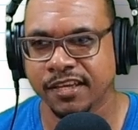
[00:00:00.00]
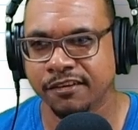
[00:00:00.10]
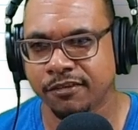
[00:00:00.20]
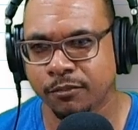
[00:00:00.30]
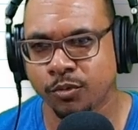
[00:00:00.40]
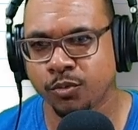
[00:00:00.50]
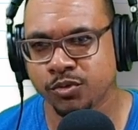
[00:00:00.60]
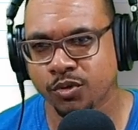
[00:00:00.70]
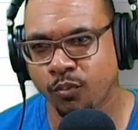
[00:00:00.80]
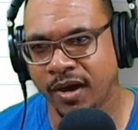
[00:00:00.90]
if from O
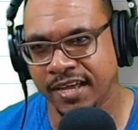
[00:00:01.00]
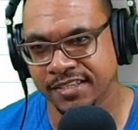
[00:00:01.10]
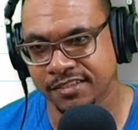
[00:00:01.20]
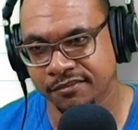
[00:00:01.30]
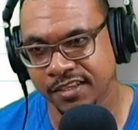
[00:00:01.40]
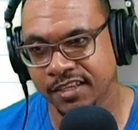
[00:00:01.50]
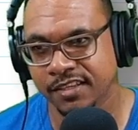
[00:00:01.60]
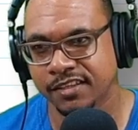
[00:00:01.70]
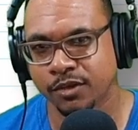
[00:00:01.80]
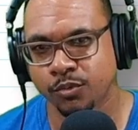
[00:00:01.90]
to Y is
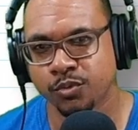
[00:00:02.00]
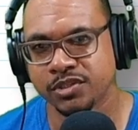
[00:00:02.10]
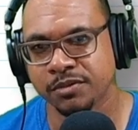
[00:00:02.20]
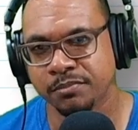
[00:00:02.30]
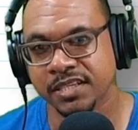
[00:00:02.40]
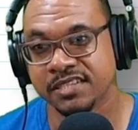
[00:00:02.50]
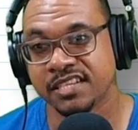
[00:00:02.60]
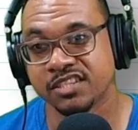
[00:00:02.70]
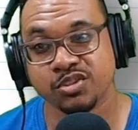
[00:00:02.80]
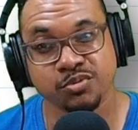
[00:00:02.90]
V, then O to B is
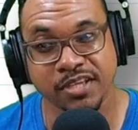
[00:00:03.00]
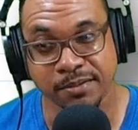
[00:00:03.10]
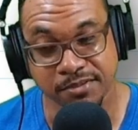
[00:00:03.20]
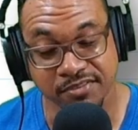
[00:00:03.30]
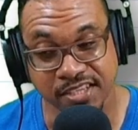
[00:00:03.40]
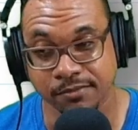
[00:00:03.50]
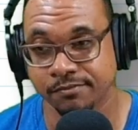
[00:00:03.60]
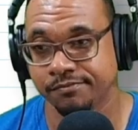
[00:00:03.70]
just 2 times V.